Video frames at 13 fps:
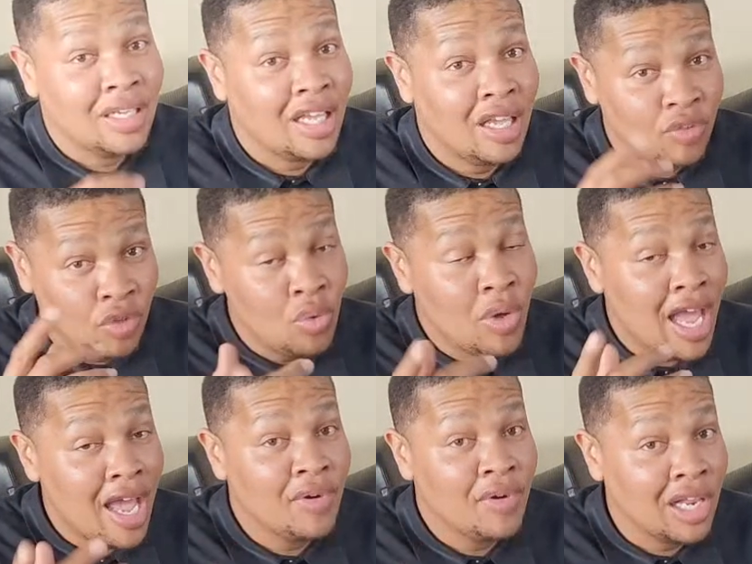if you
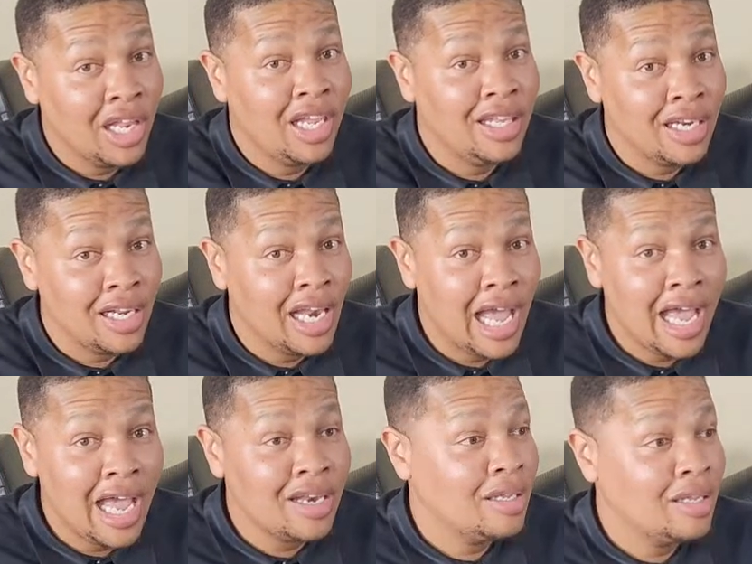have a clean
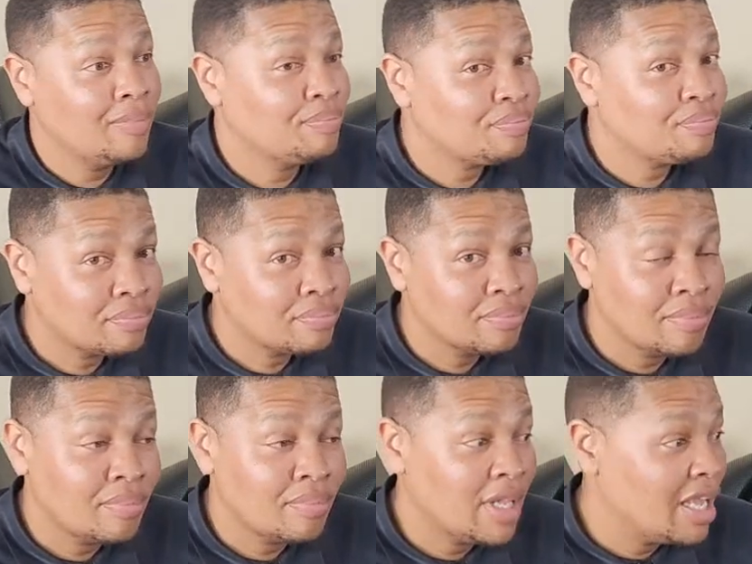glide,
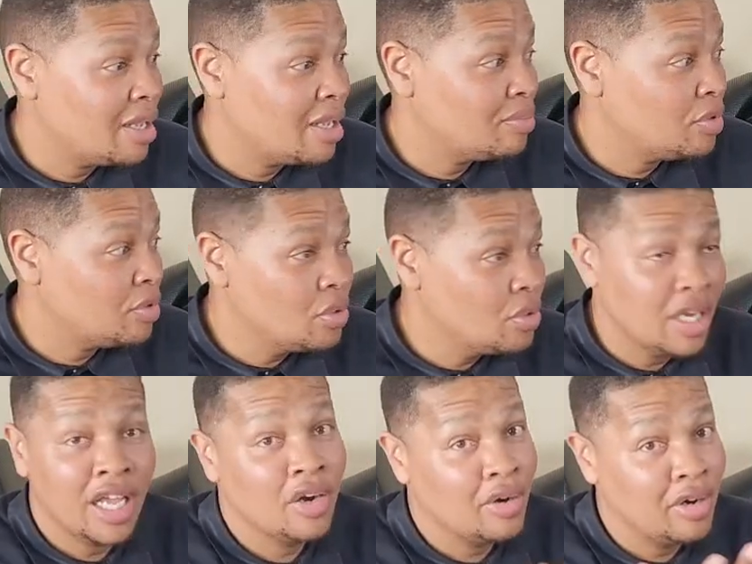then you can
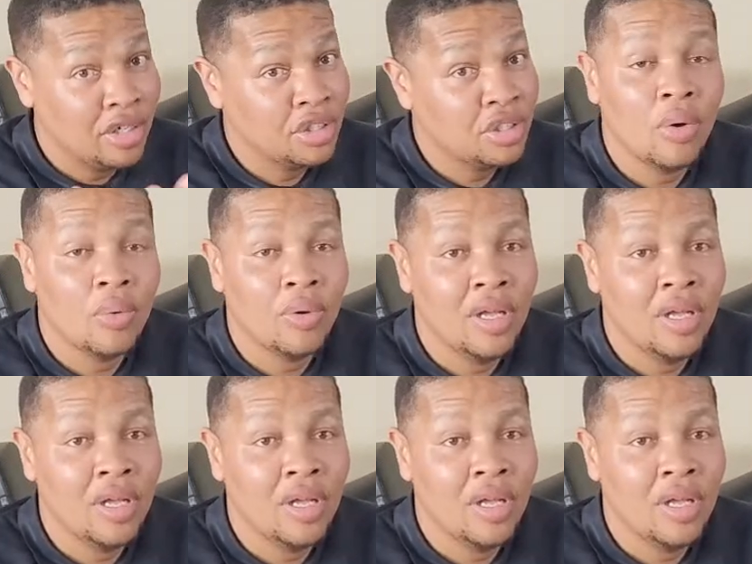enter in the show.